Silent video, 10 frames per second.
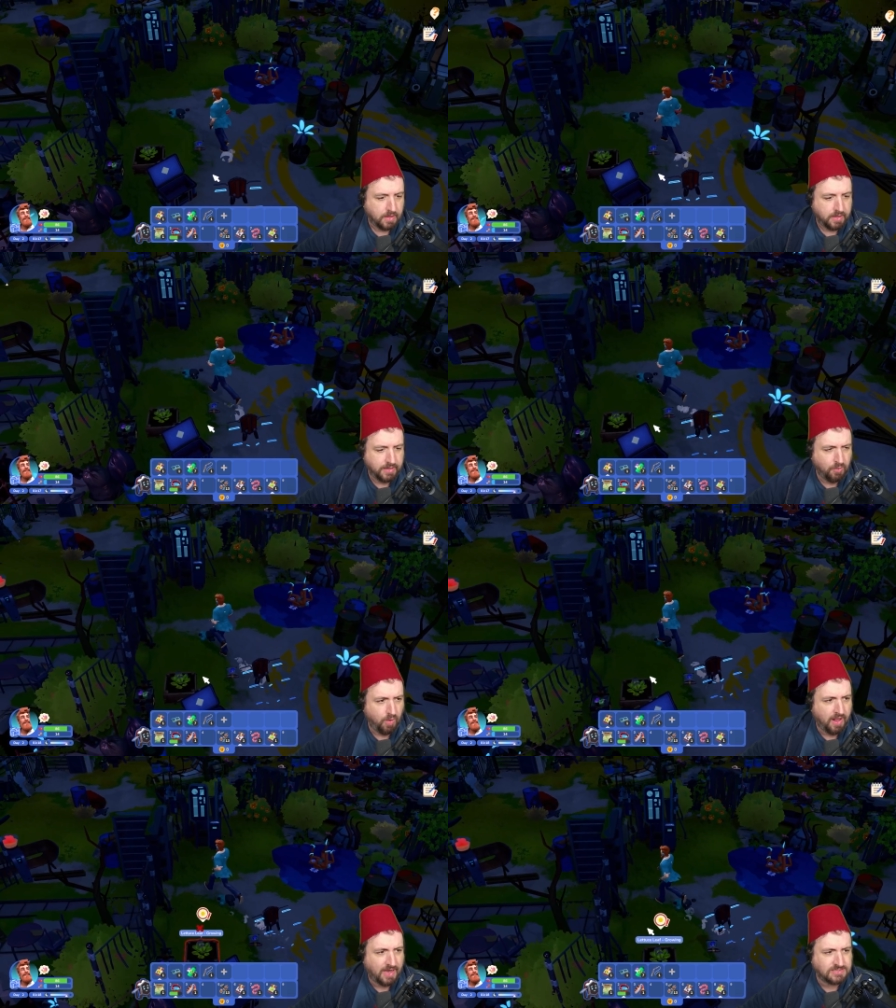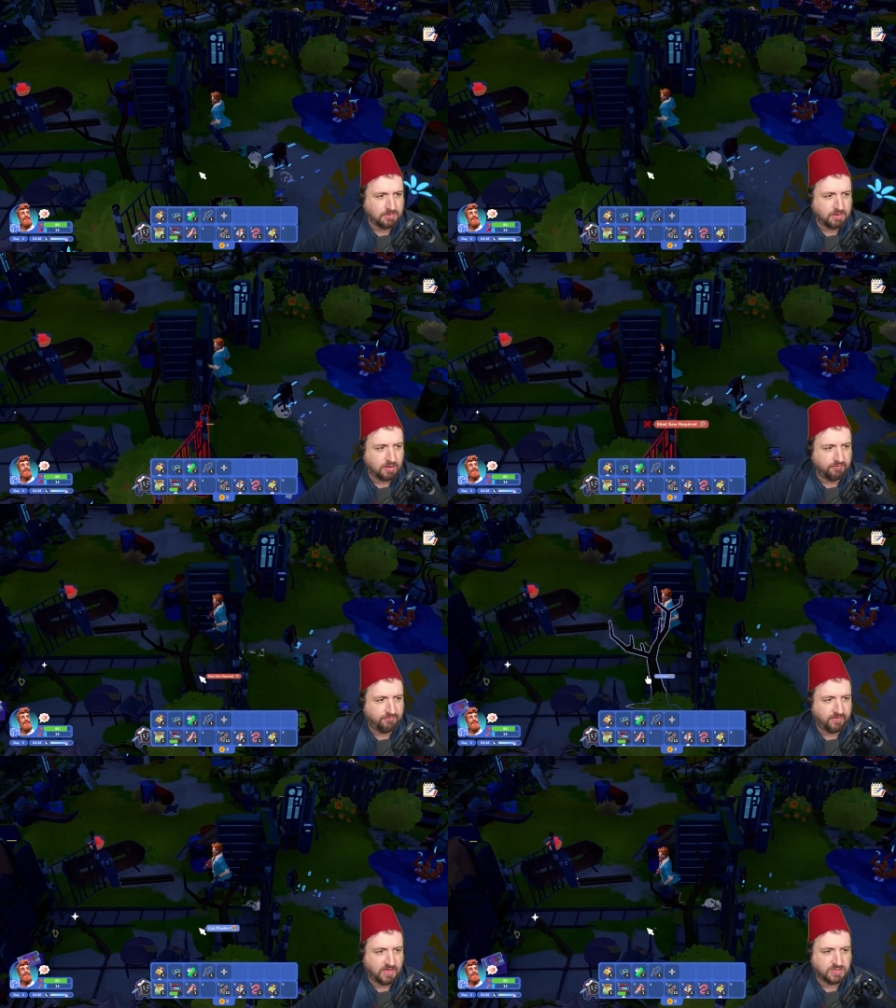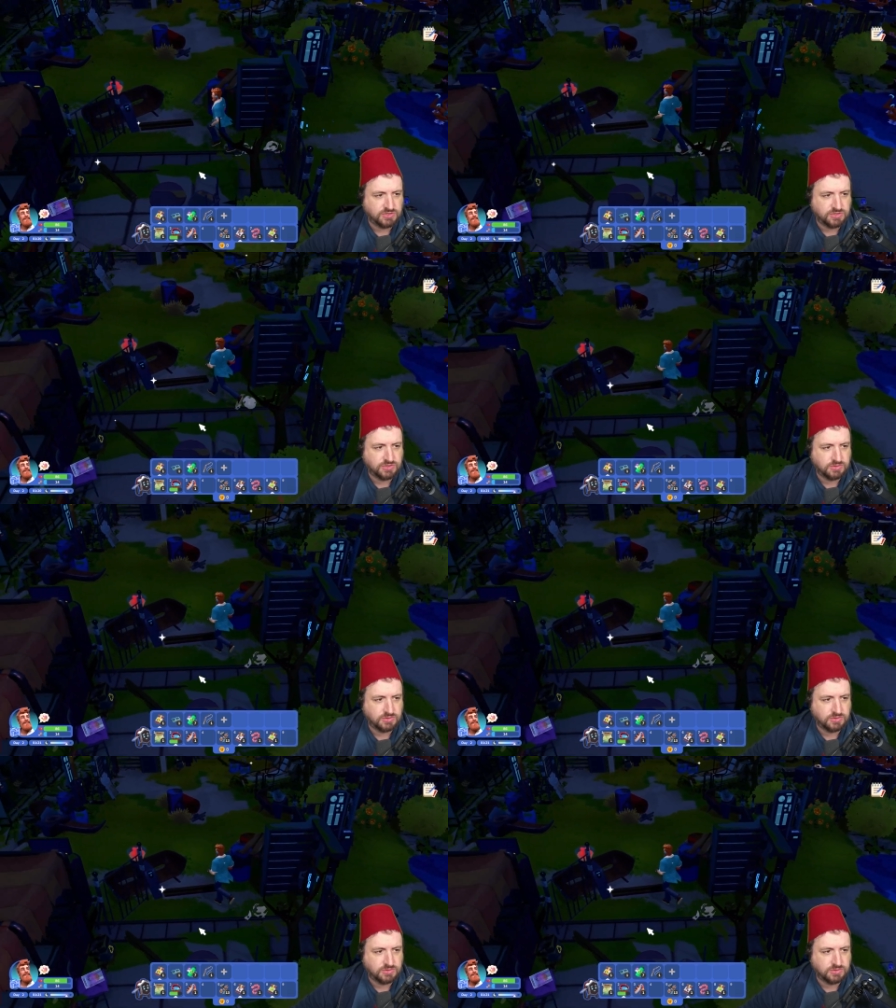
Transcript: You know what? Actually, I'm going to go fish.